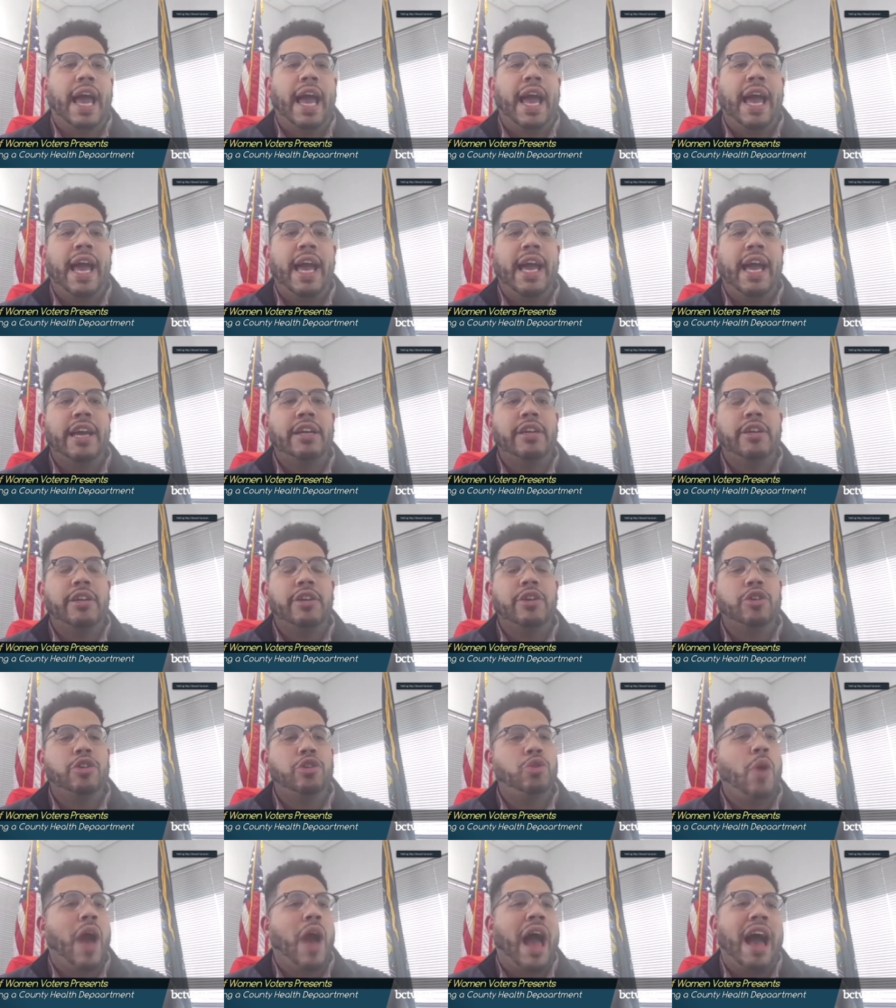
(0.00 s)

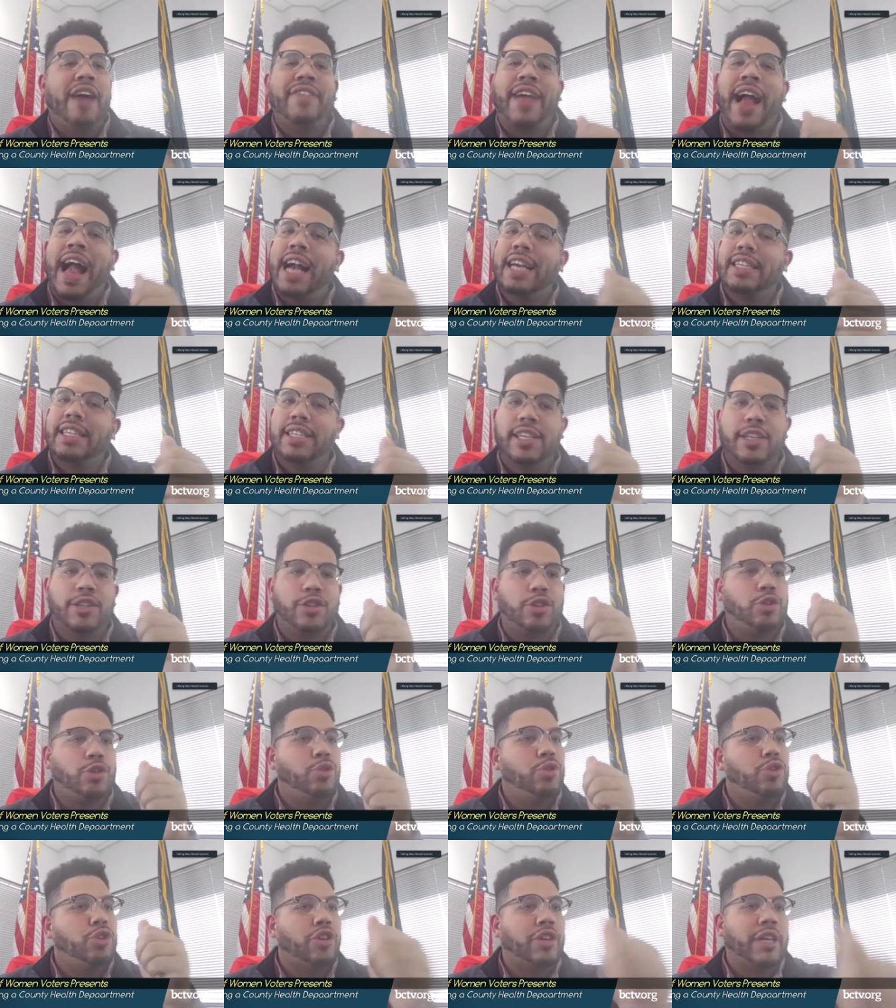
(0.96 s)
And you have access
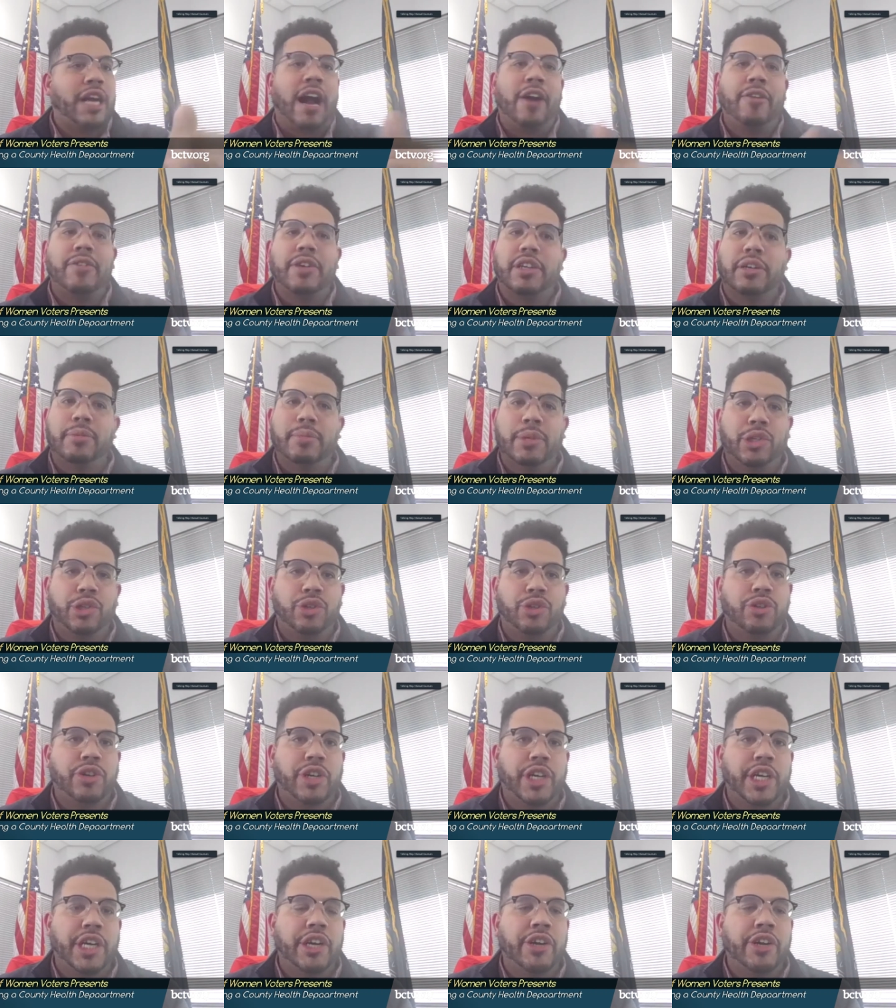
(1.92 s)
to your county
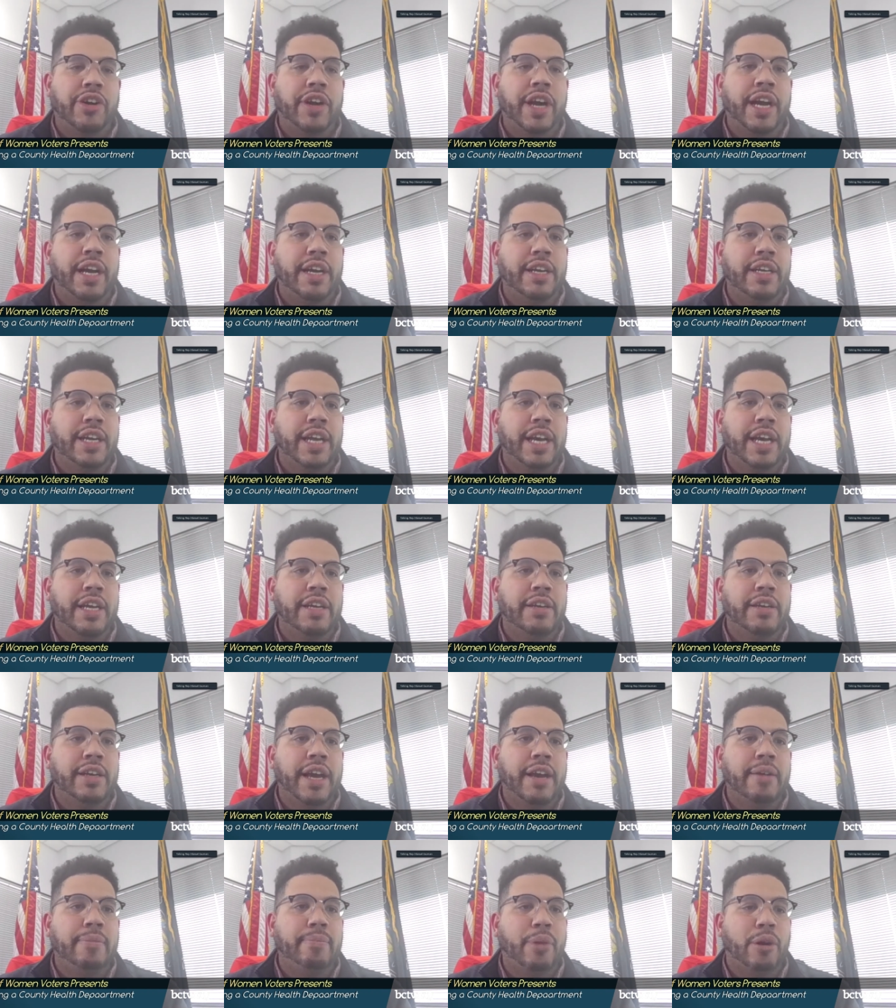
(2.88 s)
commissioner here in,
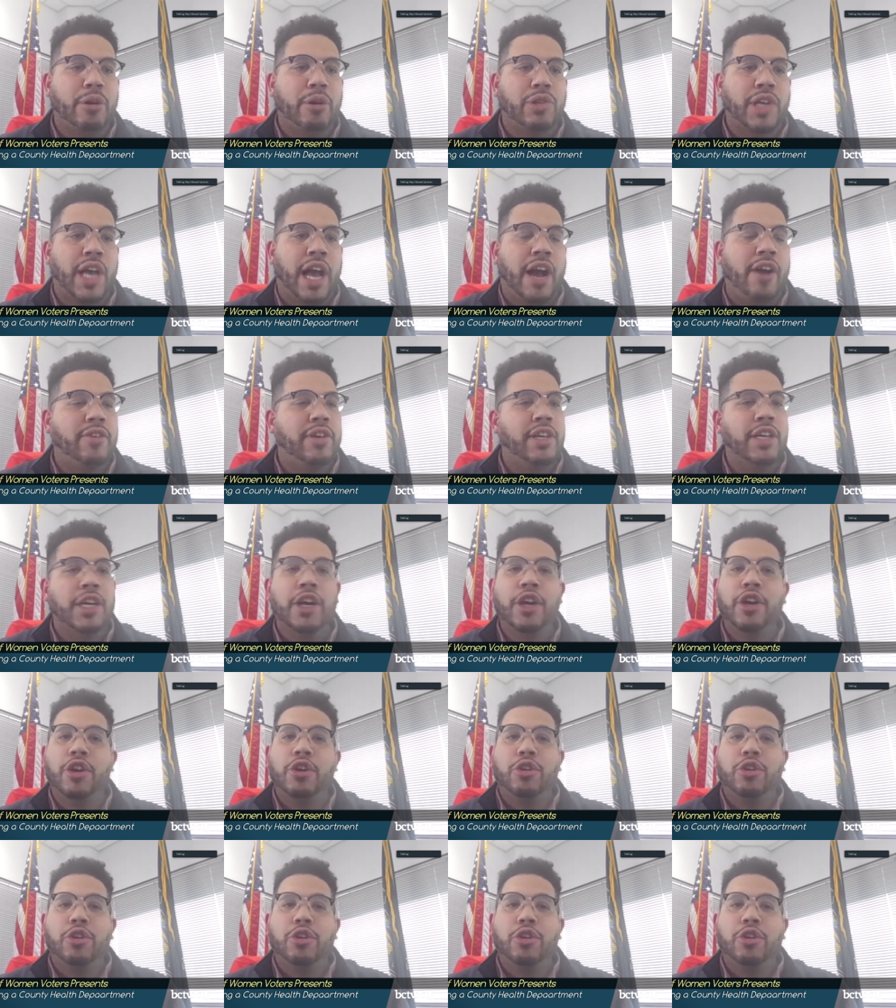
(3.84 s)
in, in Berks County.